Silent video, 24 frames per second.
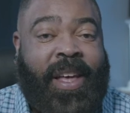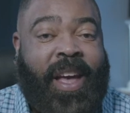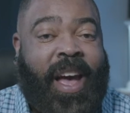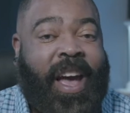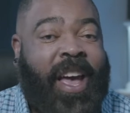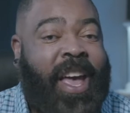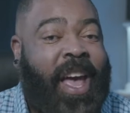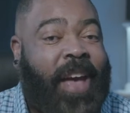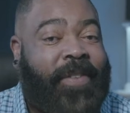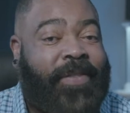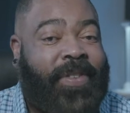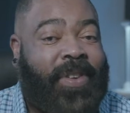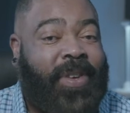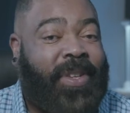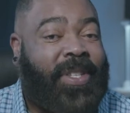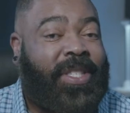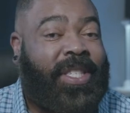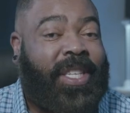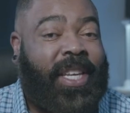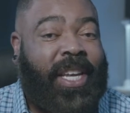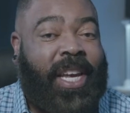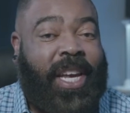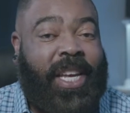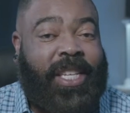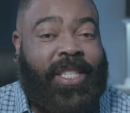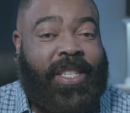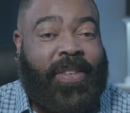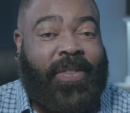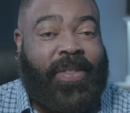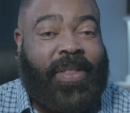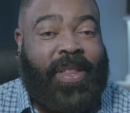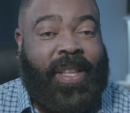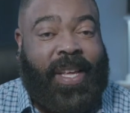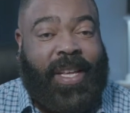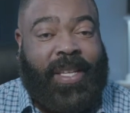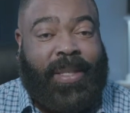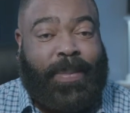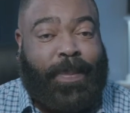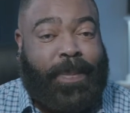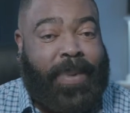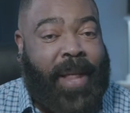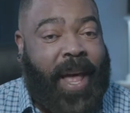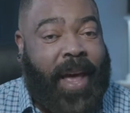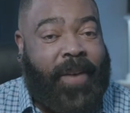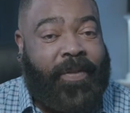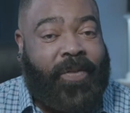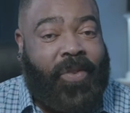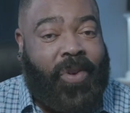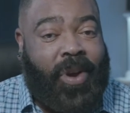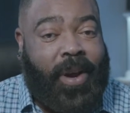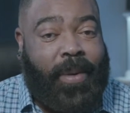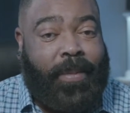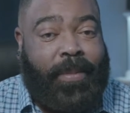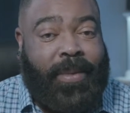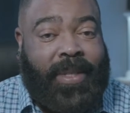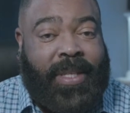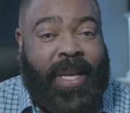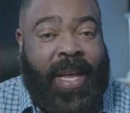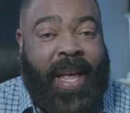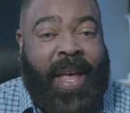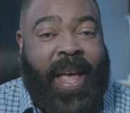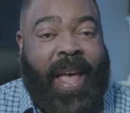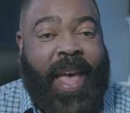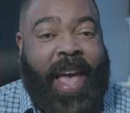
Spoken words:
I have used each of these platforms